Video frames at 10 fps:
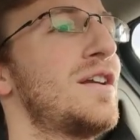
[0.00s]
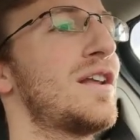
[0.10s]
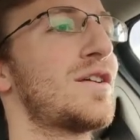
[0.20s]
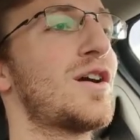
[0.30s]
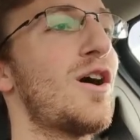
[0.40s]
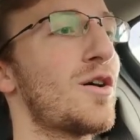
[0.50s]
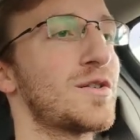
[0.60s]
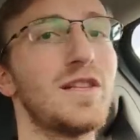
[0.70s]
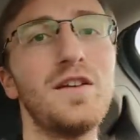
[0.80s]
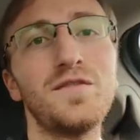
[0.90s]
Now the
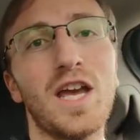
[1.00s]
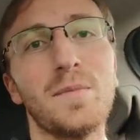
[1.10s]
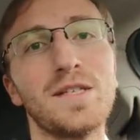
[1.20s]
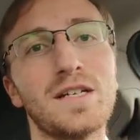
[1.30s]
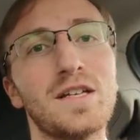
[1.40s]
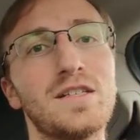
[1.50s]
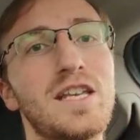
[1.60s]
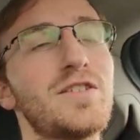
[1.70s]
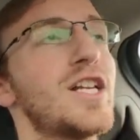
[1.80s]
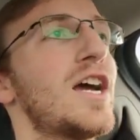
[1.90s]
car's lifetime is actually at
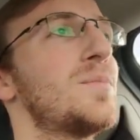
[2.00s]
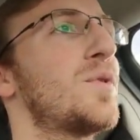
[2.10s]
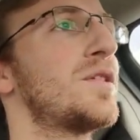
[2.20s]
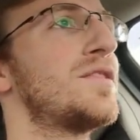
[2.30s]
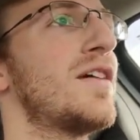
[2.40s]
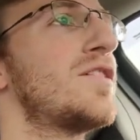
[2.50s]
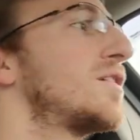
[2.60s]
79.7,